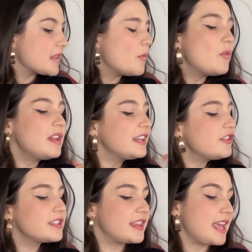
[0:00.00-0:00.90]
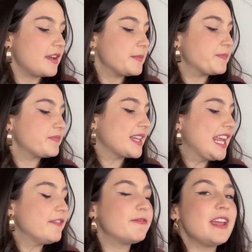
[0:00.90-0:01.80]
Well, here's the thing.
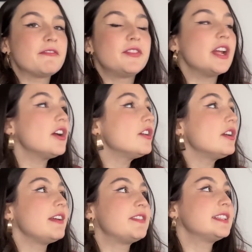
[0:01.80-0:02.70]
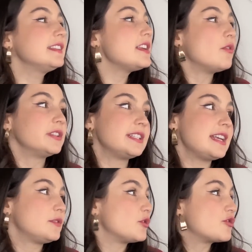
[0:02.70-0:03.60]
If this is the olden
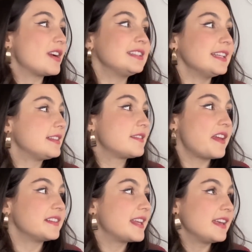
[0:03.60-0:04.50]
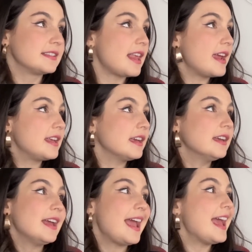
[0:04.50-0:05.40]
days, we're trying to list things kids like,
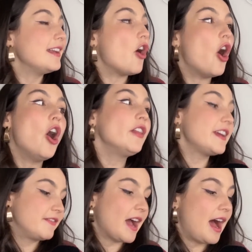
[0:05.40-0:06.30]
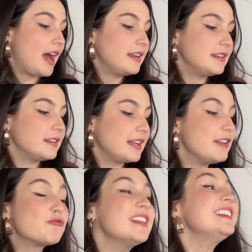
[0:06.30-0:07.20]
and all they've got,
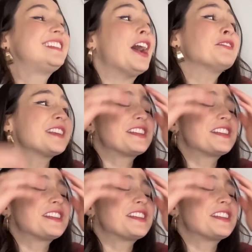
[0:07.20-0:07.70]
it really sounds like